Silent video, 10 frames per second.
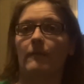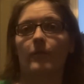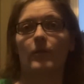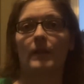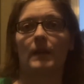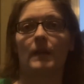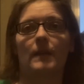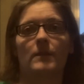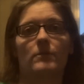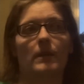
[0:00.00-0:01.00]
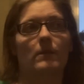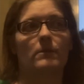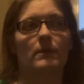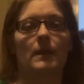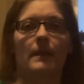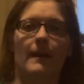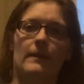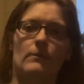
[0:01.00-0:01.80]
for the trick-or-treat-athon,